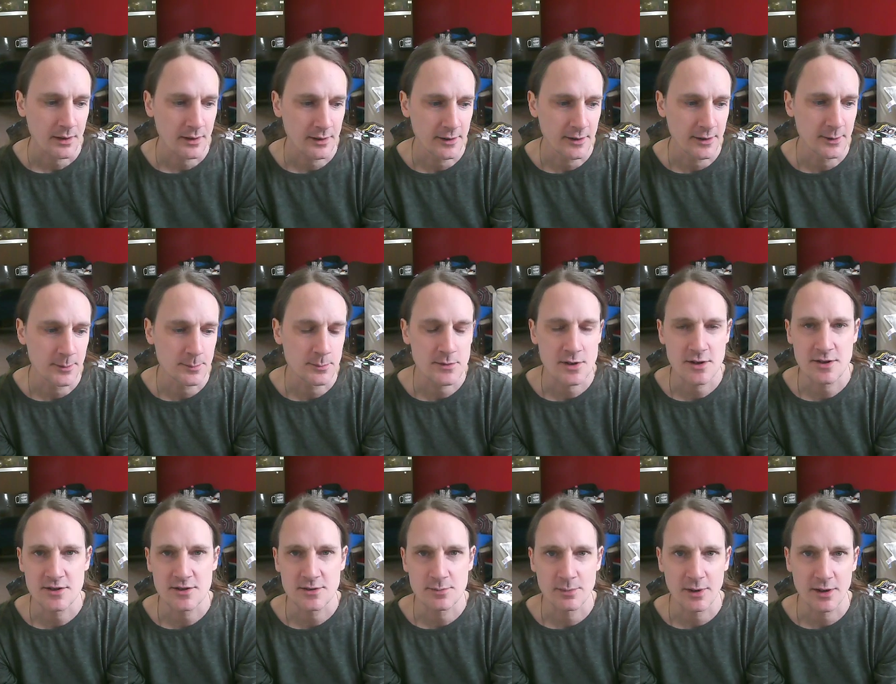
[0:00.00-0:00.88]

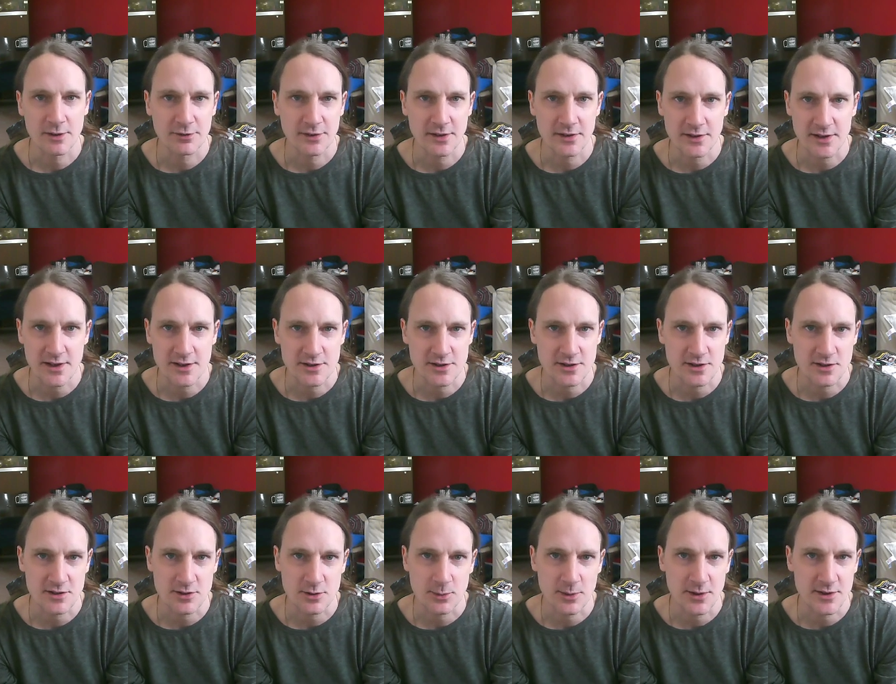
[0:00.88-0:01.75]
because my foundation
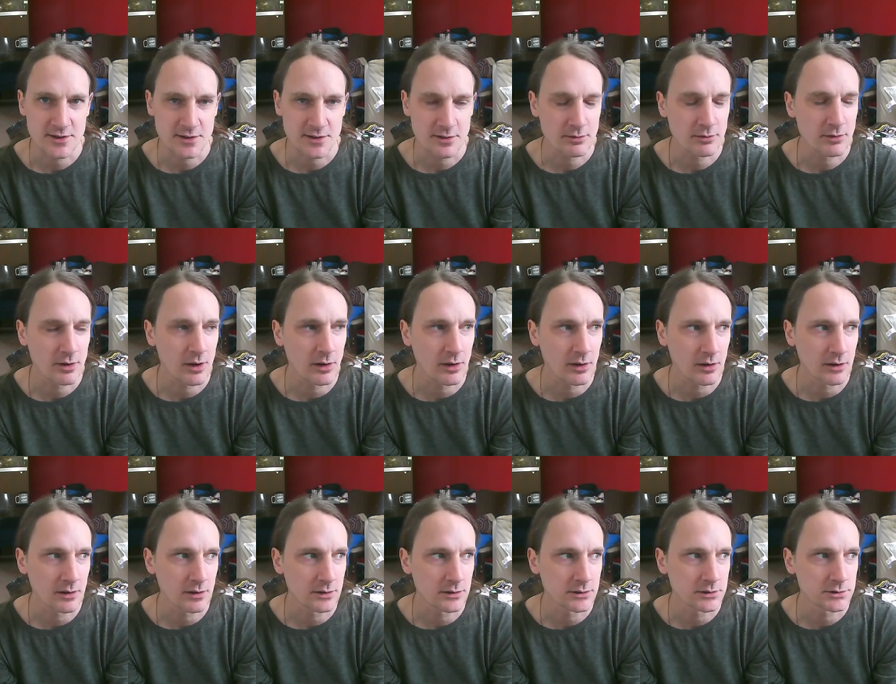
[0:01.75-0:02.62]
is always the
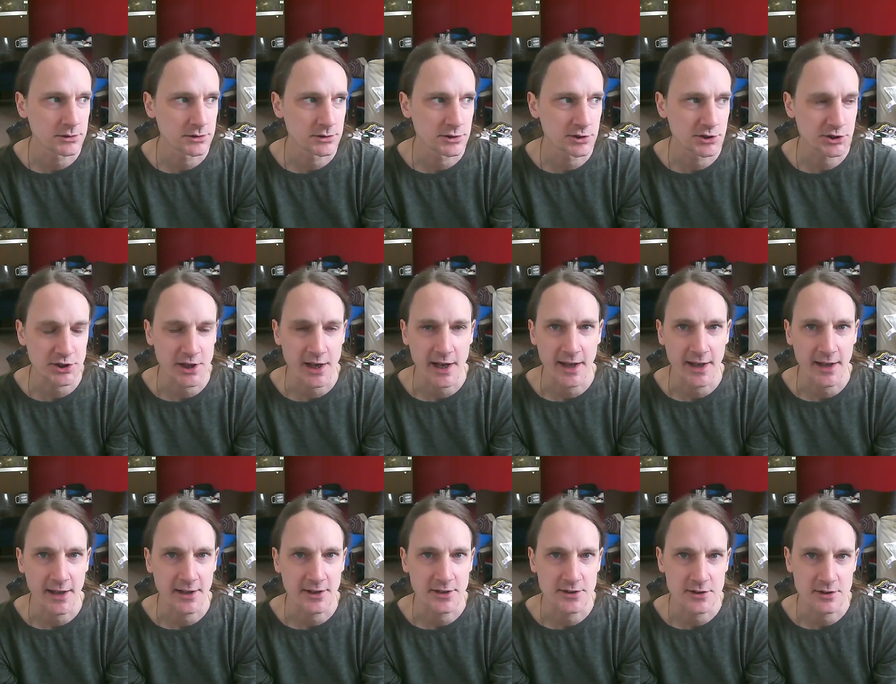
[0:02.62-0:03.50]
wrong
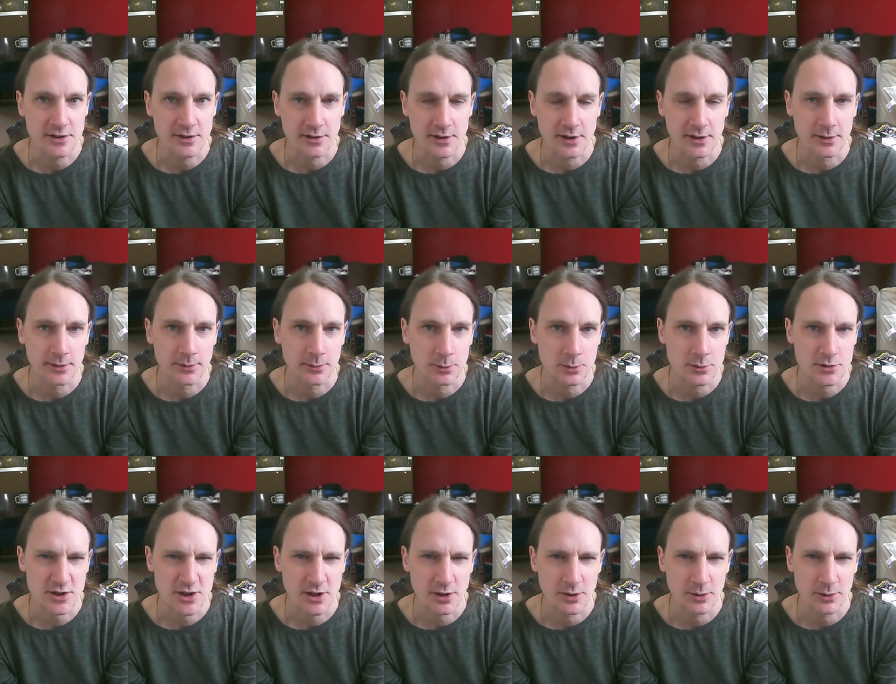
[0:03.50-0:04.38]
shade, you know, or
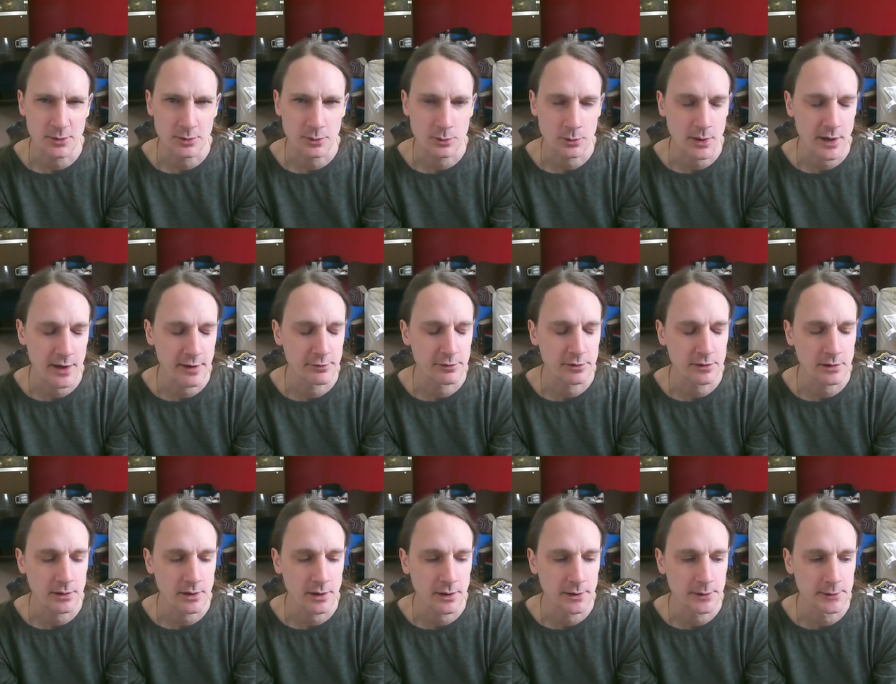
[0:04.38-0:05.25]
tone or
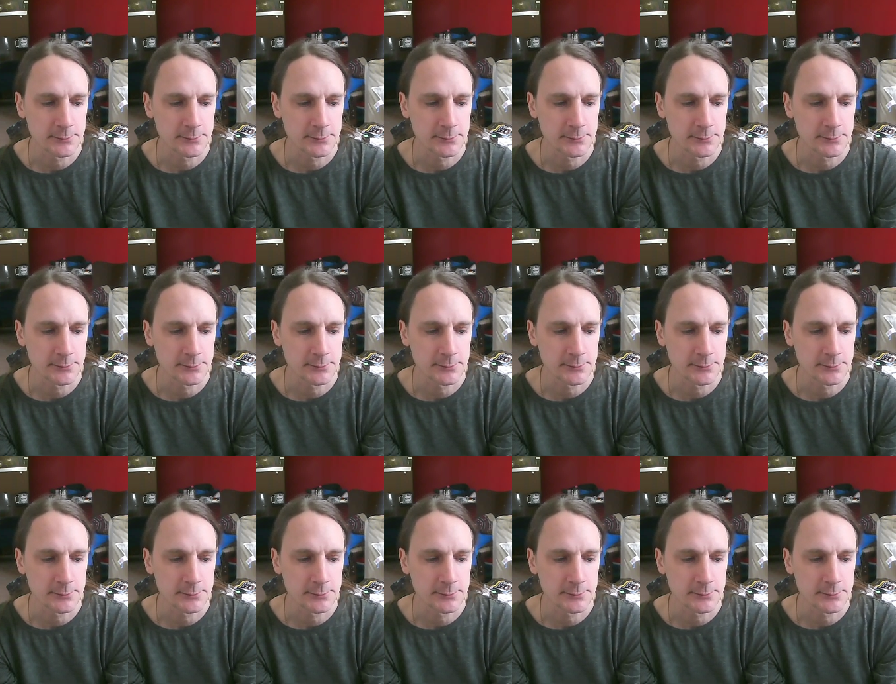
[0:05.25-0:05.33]
whatever,